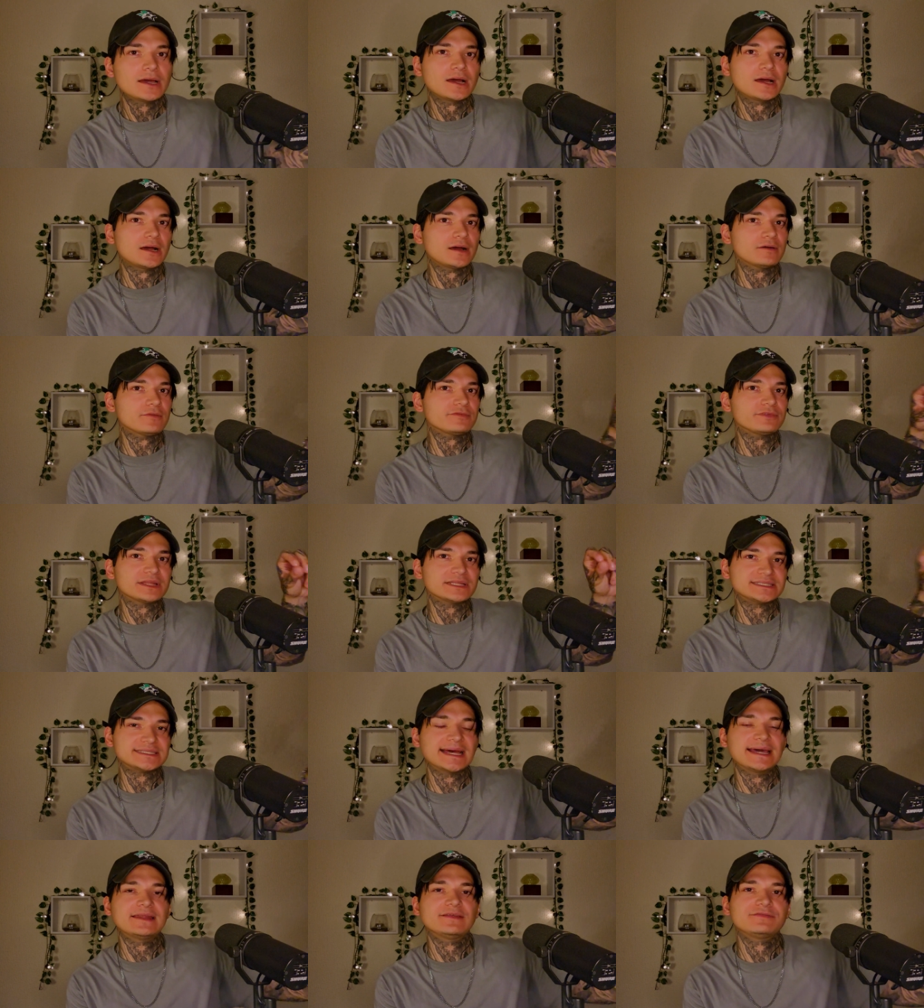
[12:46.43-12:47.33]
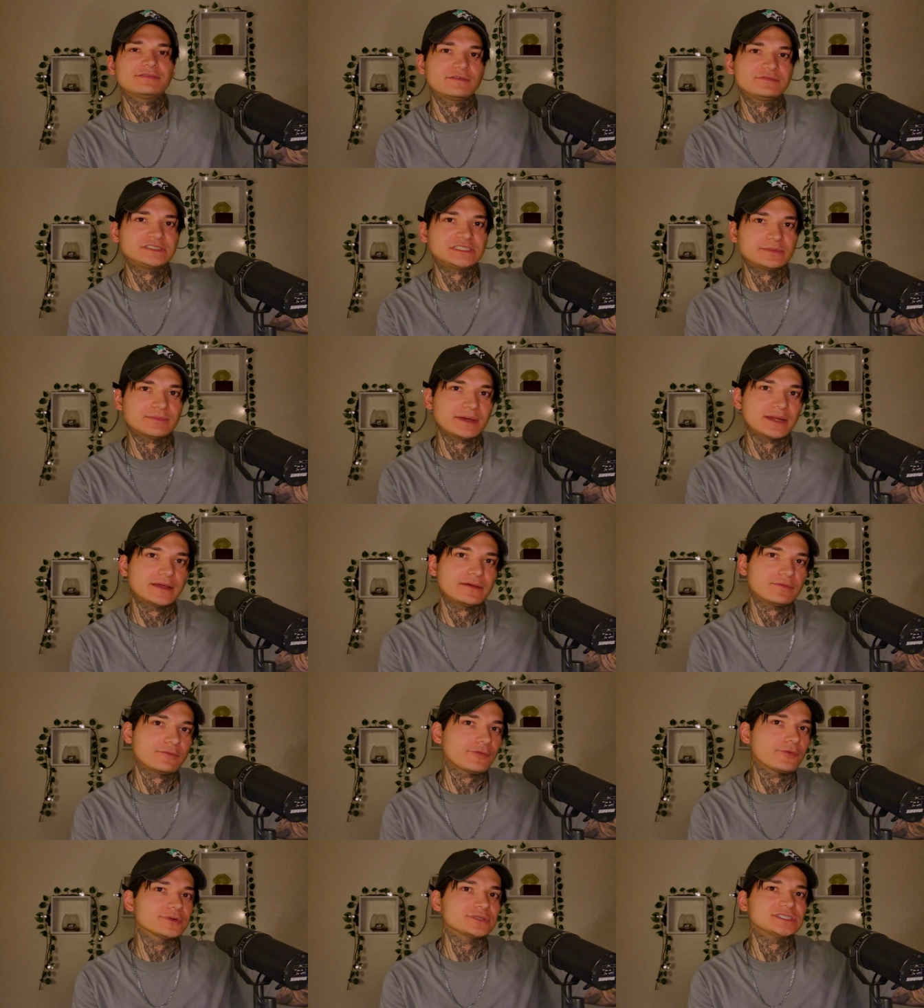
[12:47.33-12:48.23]
of the 10 to 15
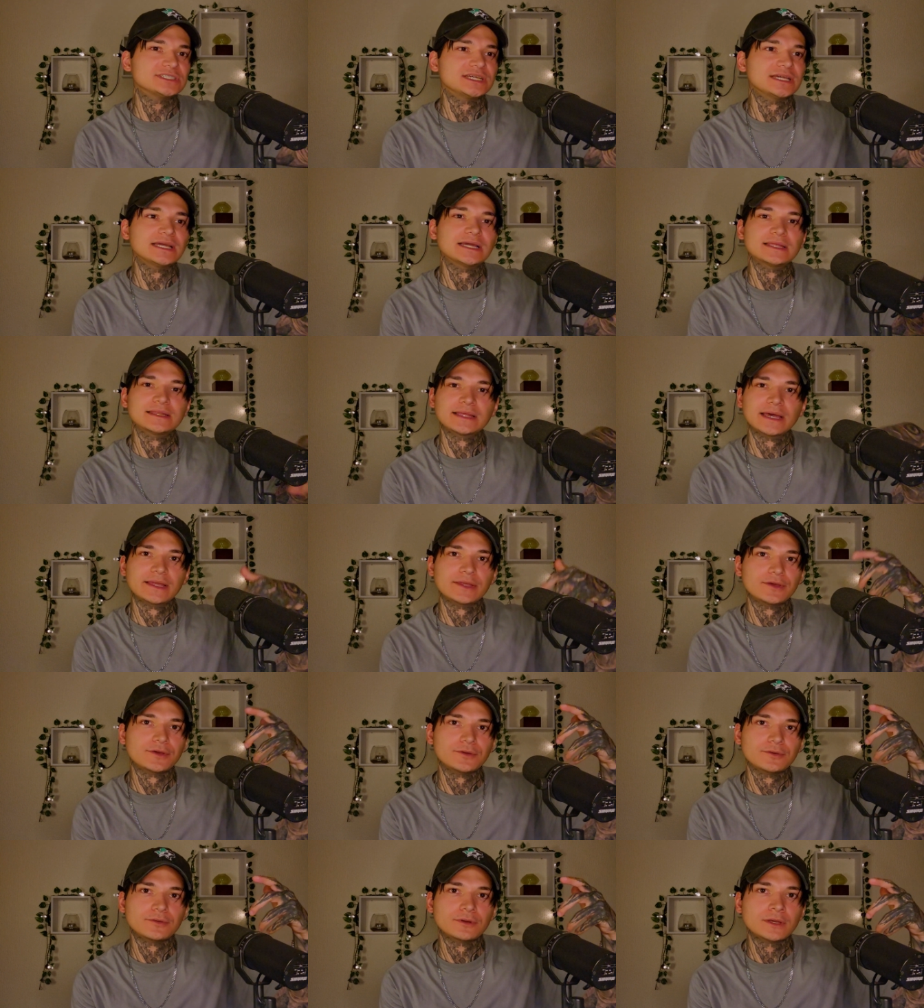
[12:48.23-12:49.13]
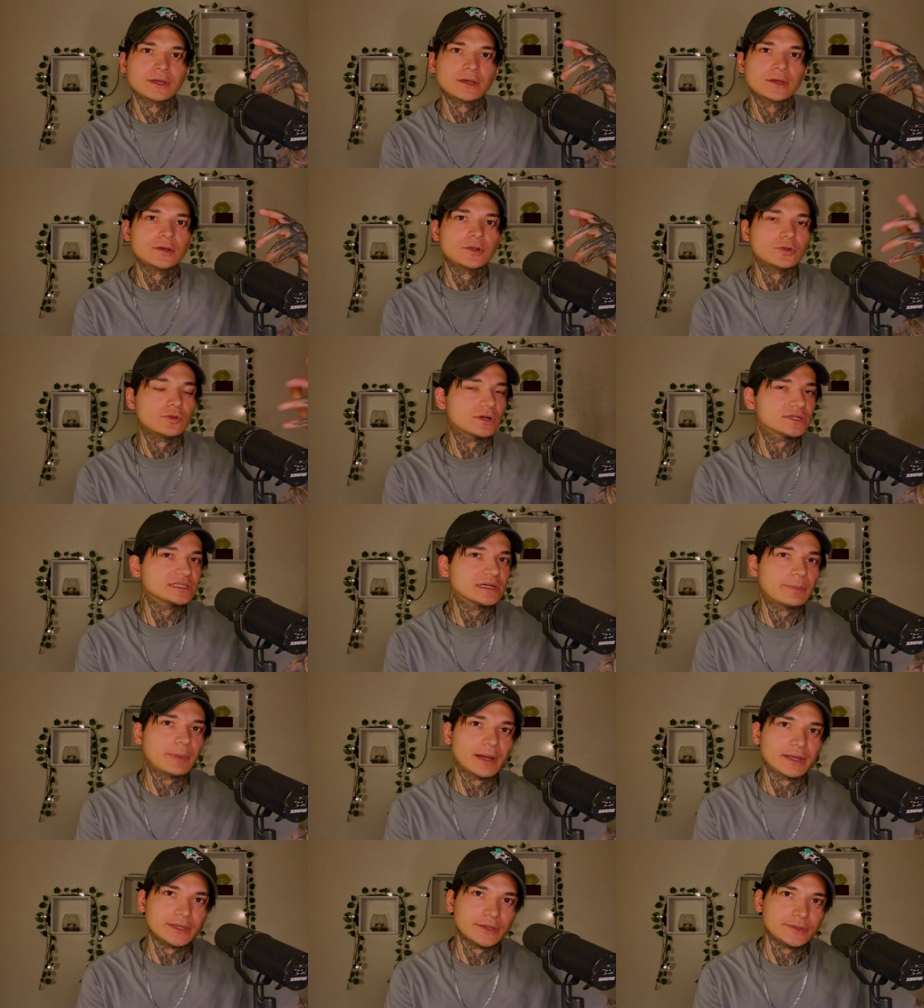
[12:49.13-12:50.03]
minute routine that you looked
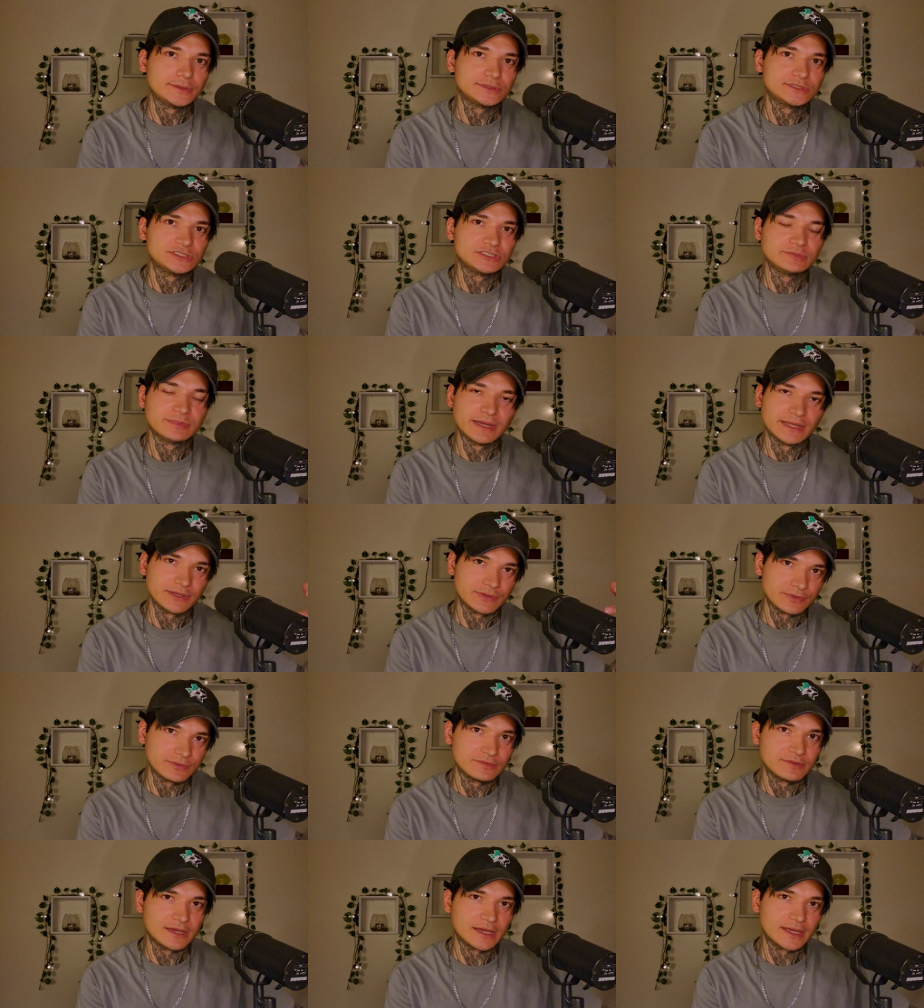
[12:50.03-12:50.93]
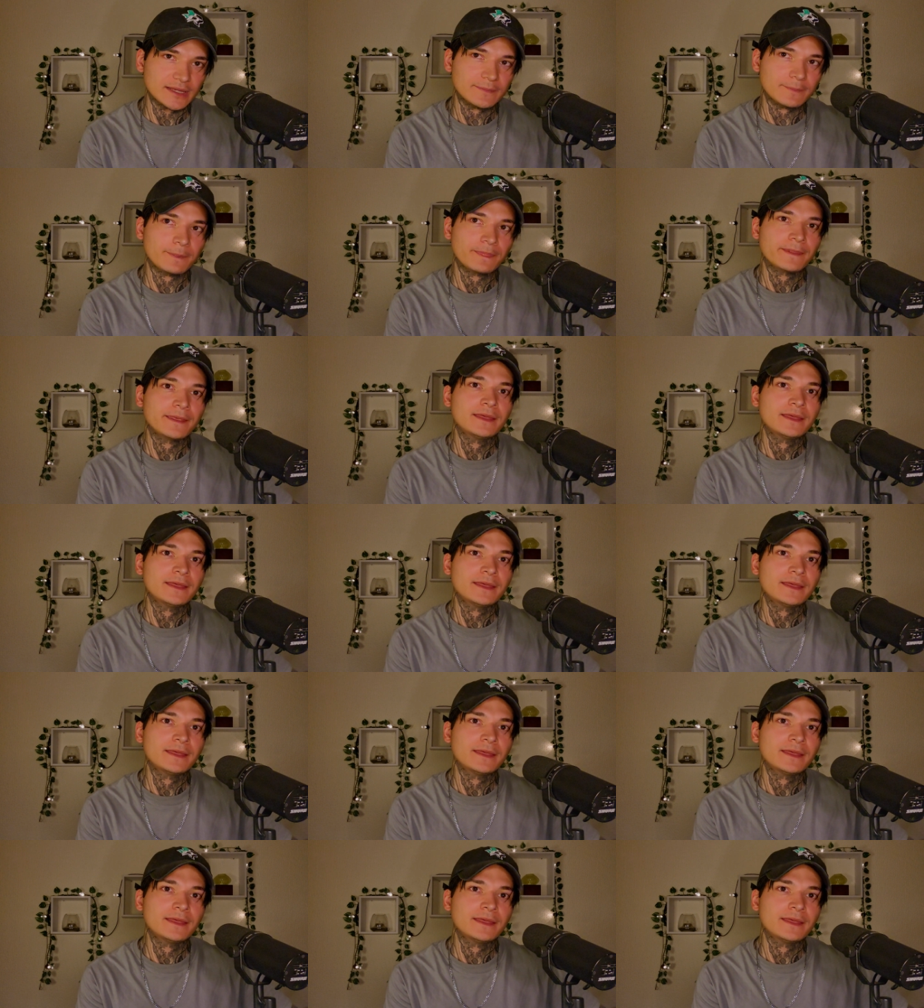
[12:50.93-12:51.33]
up on YouTube and you did.